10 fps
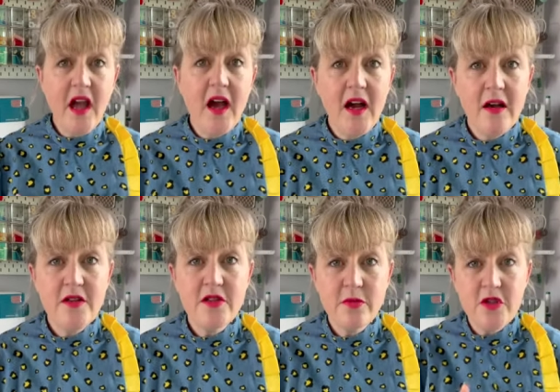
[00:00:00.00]
I
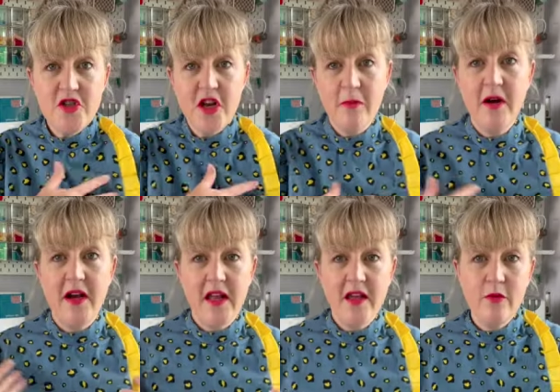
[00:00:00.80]
just want to share
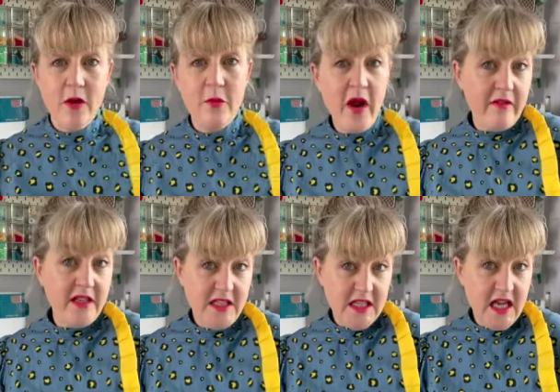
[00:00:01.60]
my what I'm
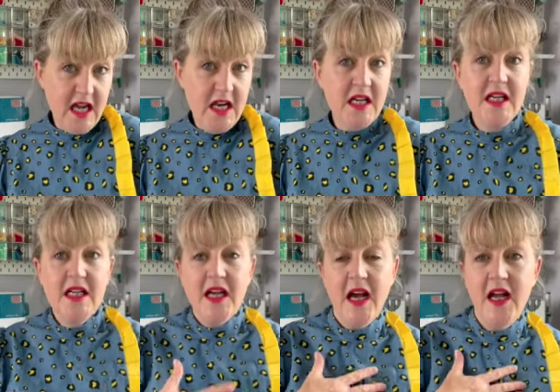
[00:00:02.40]
wearing today.
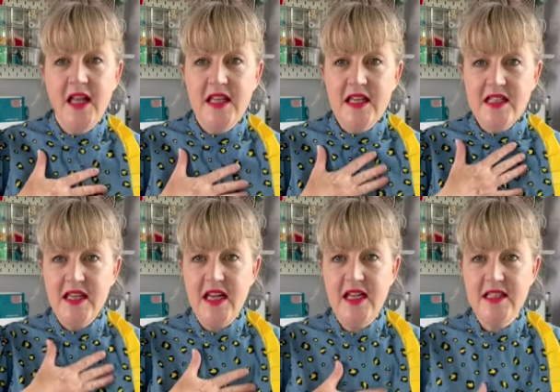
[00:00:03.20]
Uh, this
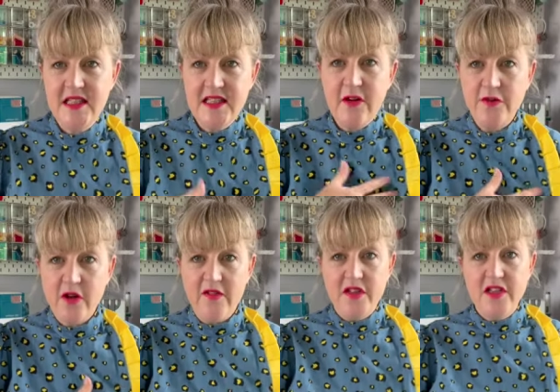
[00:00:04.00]
is a
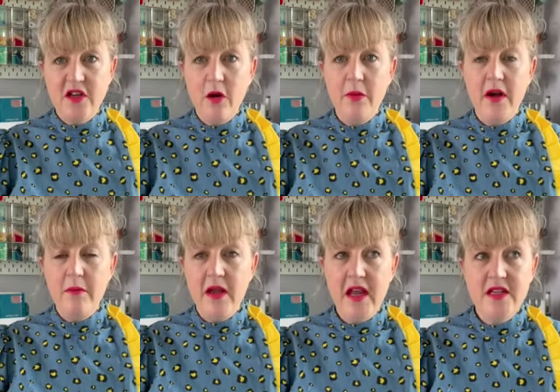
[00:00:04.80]
self-drafted top I
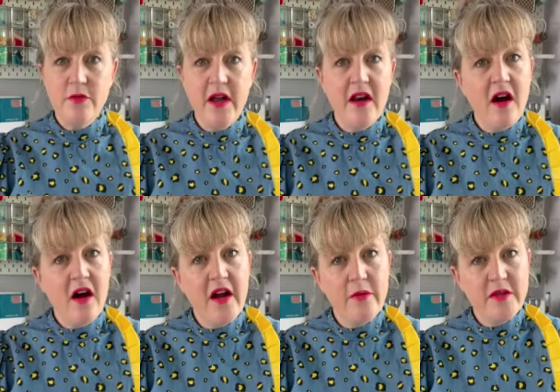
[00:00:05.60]
made when
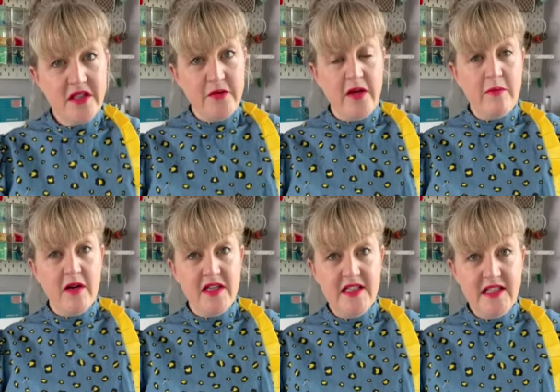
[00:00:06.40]
I was doing
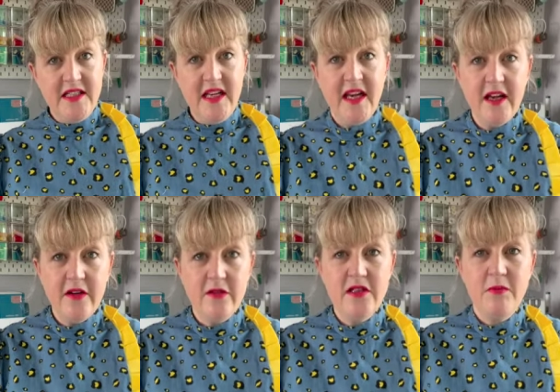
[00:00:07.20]
my City and
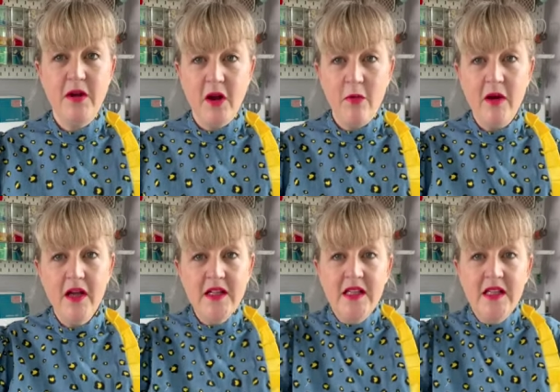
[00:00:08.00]
Guilds diploma.